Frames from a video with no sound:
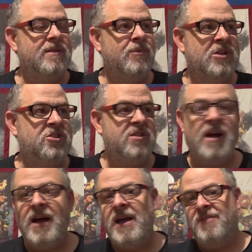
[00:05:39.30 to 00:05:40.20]
which
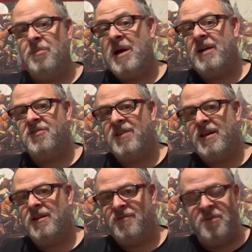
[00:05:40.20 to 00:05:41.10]
I have a box
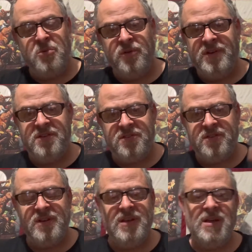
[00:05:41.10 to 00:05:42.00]
set of the movies,
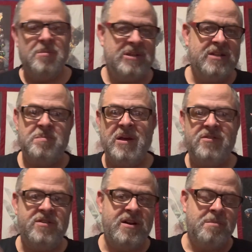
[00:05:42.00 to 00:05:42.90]
but that's
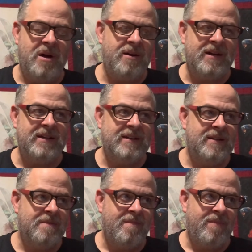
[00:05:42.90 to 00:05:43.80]
based on a manga,
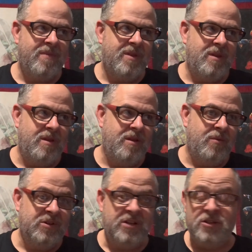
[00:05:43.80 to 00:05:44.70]

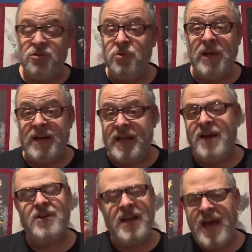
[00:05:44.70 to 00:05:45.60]
which I do not
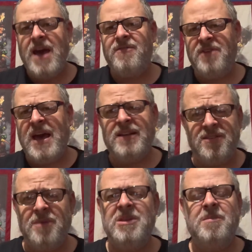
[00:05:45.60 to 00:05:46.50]
have. I have had
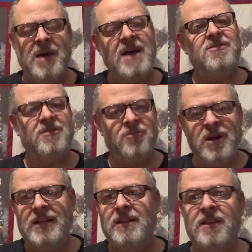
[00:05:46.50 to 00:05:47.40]
some in the past. I've
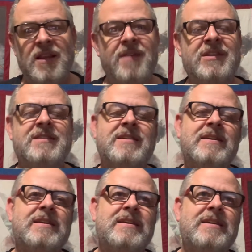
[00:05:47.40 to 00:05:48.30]
read it. Love it.
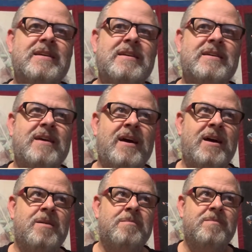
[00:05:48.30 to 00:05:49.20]

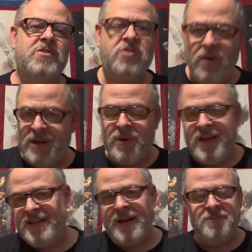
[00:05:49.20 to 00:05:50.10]
So
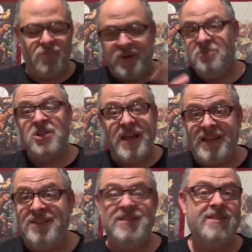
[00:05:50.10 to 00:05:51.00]
anyway, what I'm saying
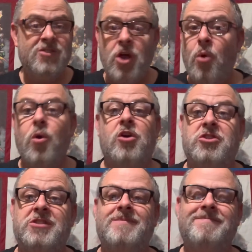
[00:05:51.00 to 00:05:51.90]
is this all
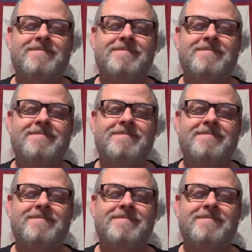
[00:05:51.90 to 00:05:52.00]
works.